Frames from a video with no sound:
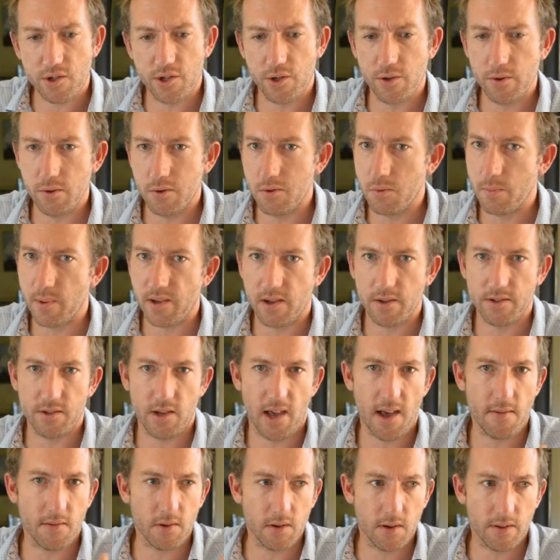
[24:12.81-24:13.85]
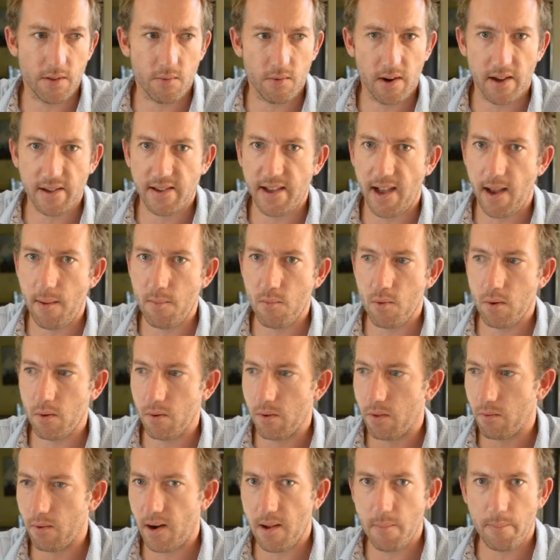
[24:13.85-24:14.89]
two because you haven't got the right camera
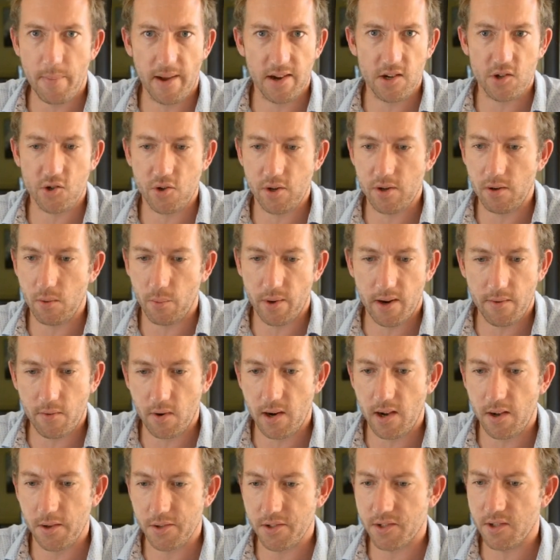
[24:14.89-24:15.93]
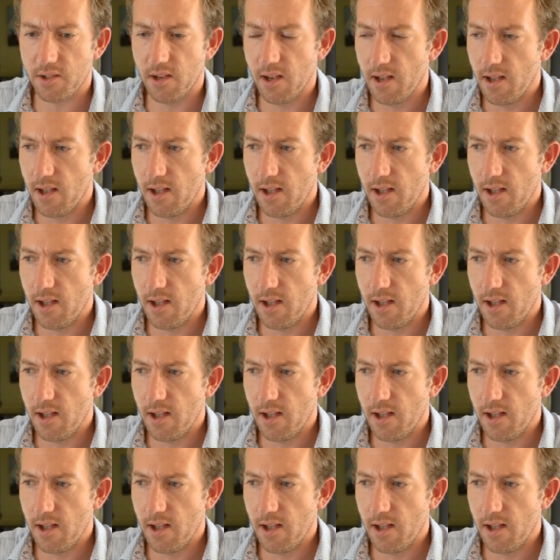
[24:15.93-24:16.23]
or the right battery or whatever else